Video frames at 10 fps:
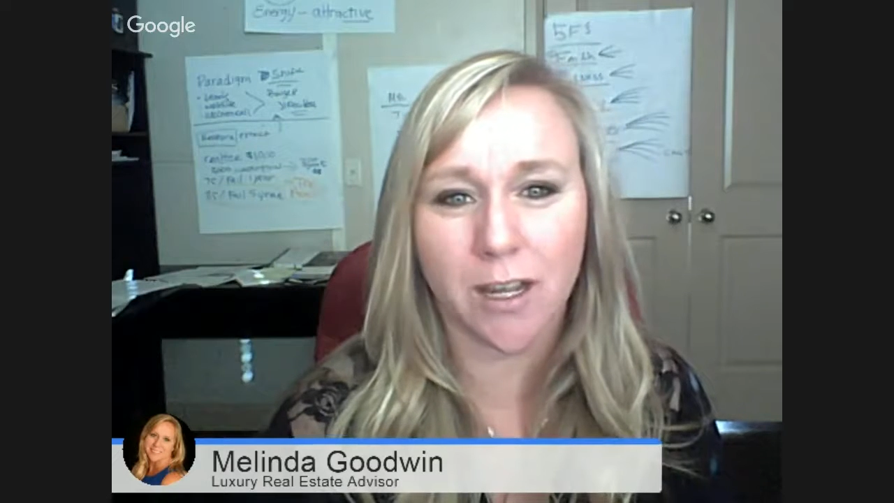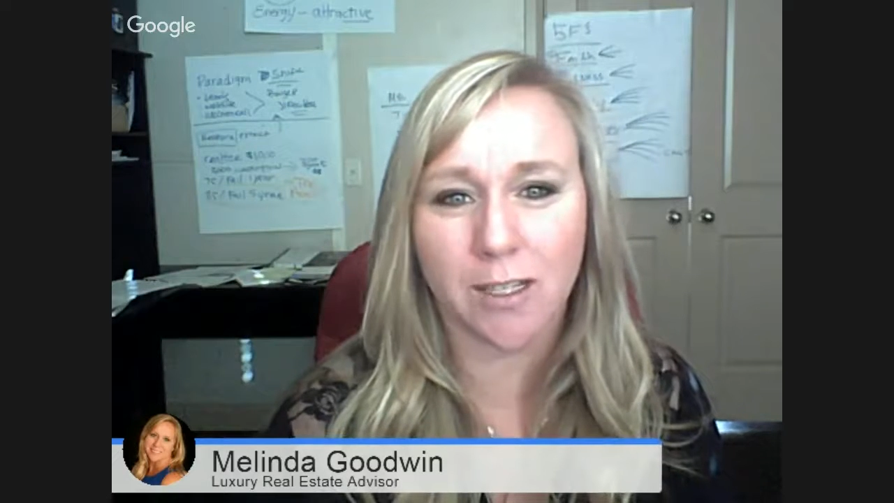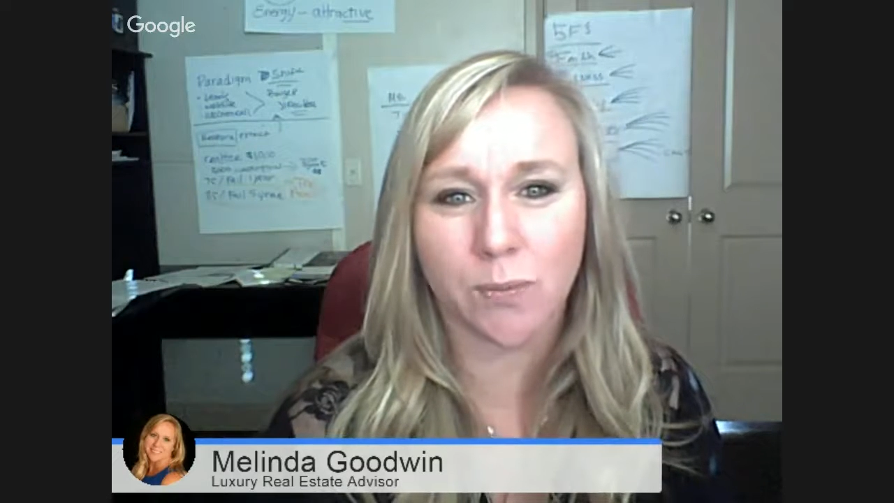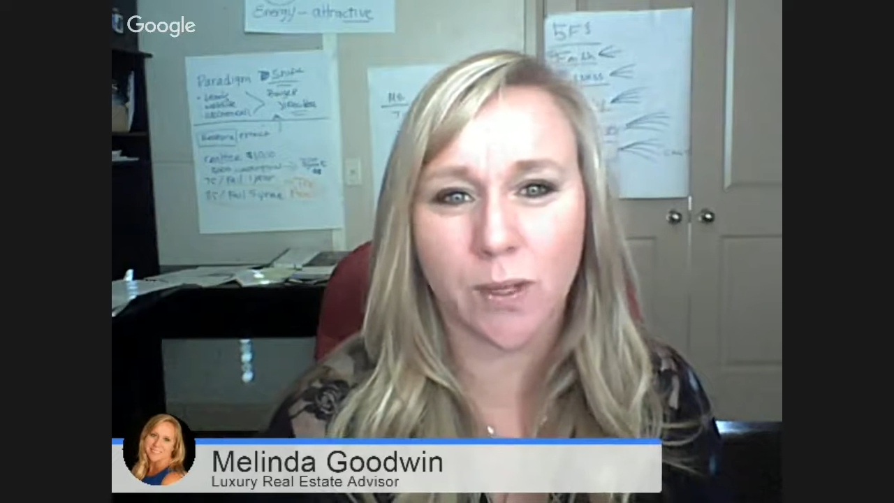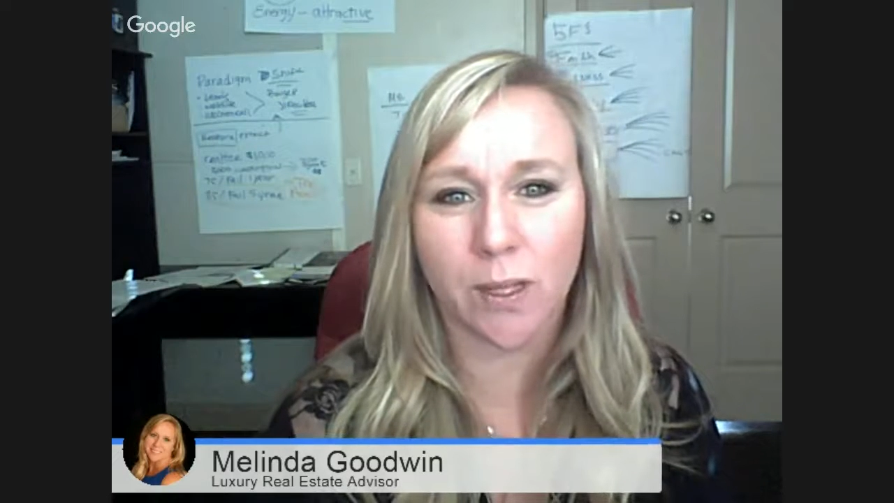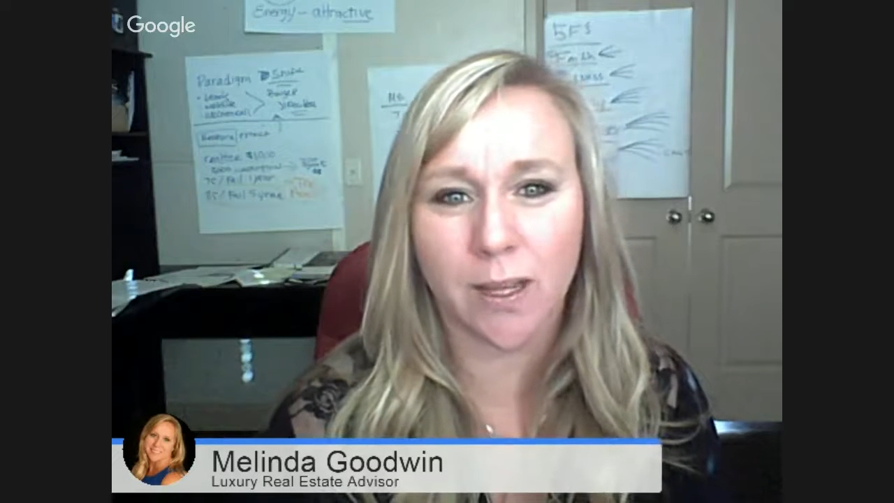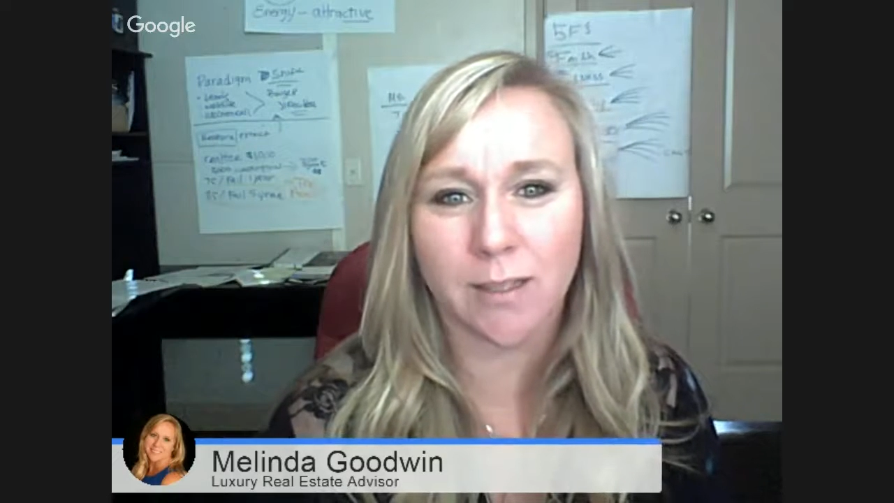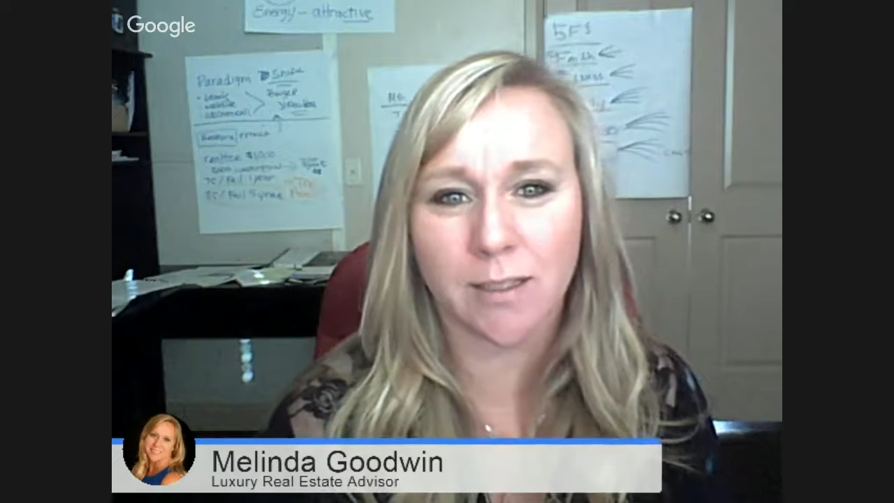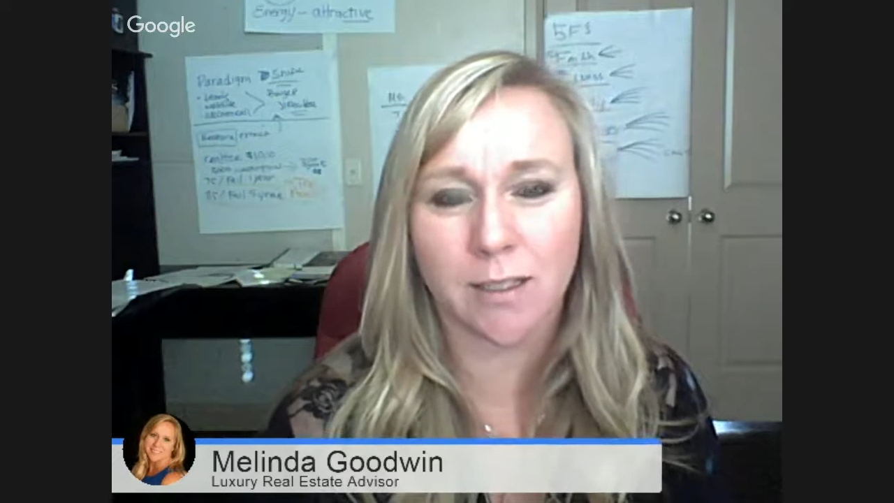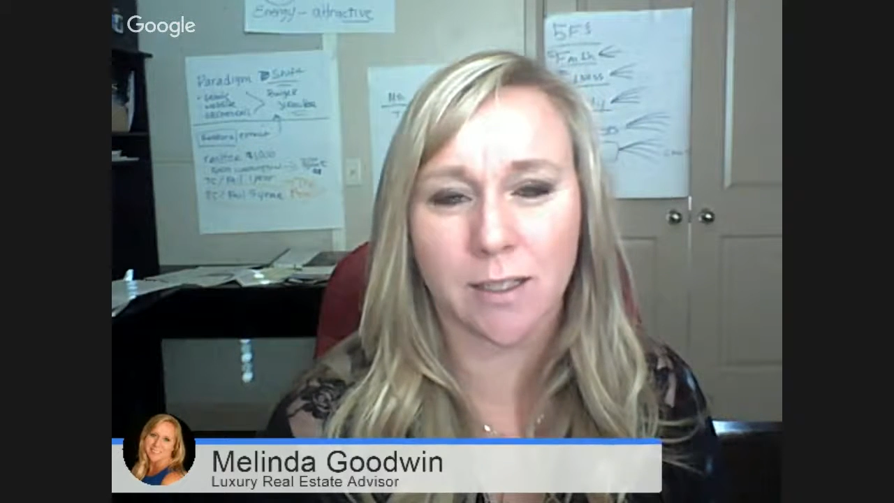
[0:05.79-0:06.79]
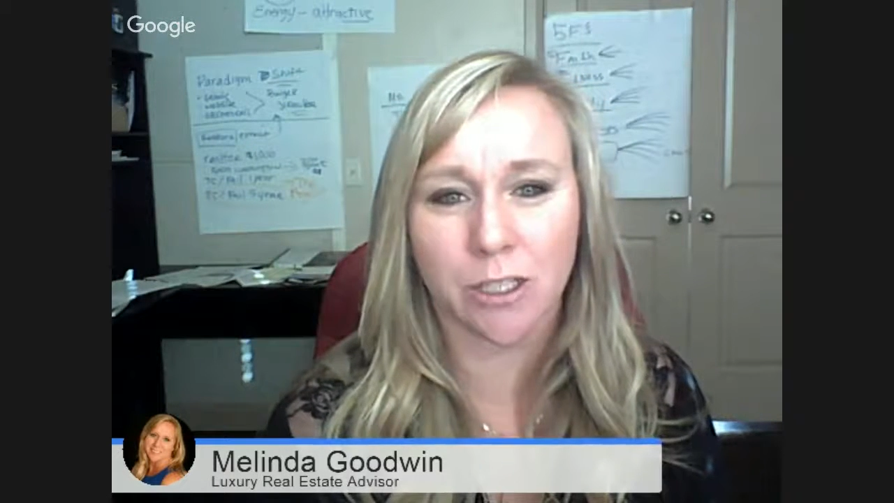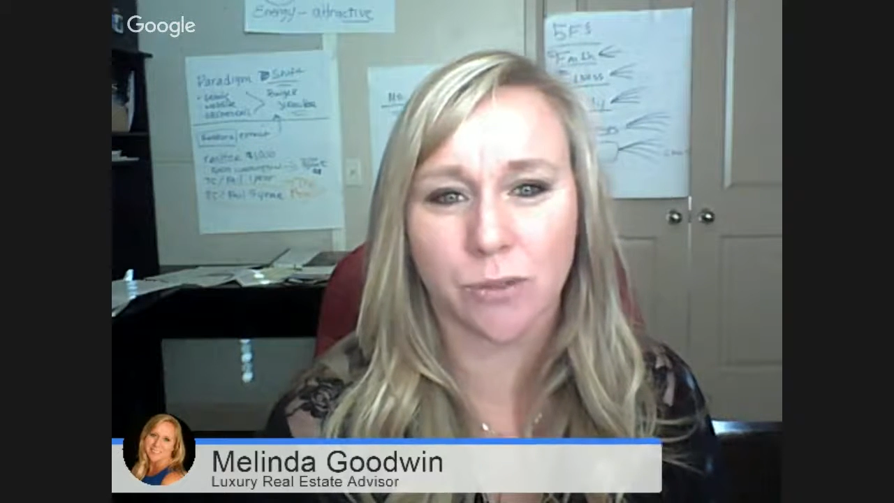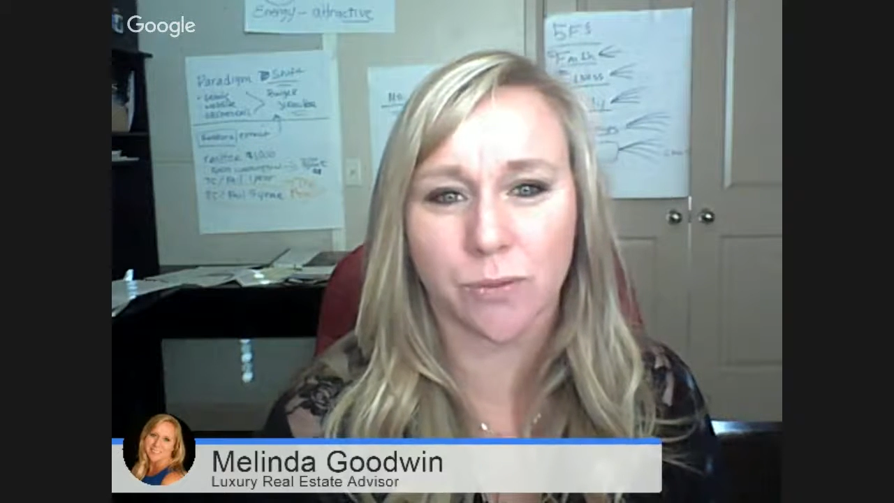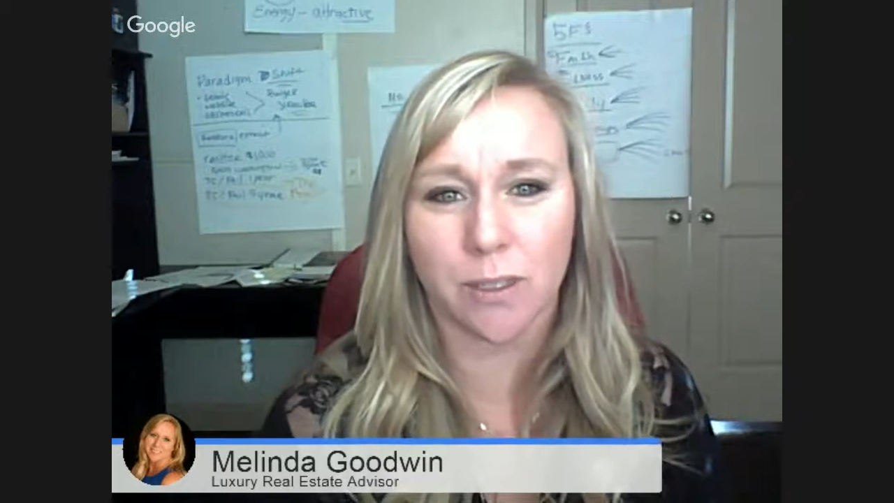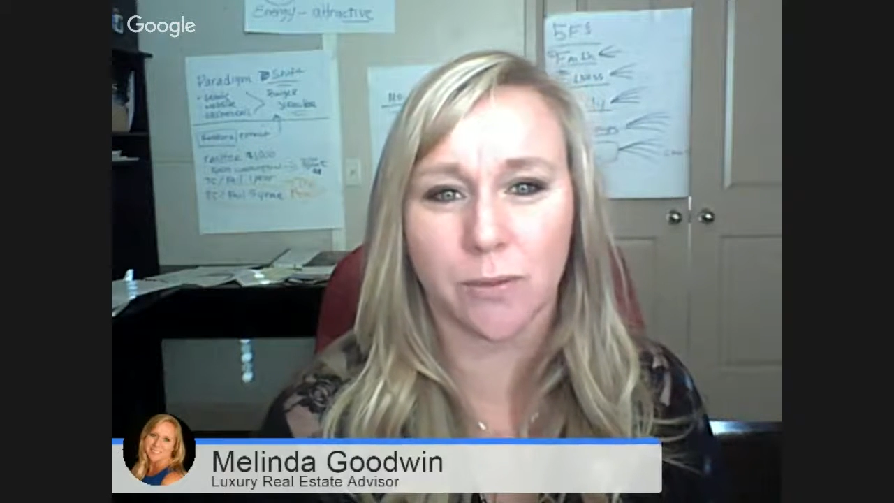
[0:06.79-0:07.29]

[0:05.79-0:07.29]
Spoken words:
as well as a luxury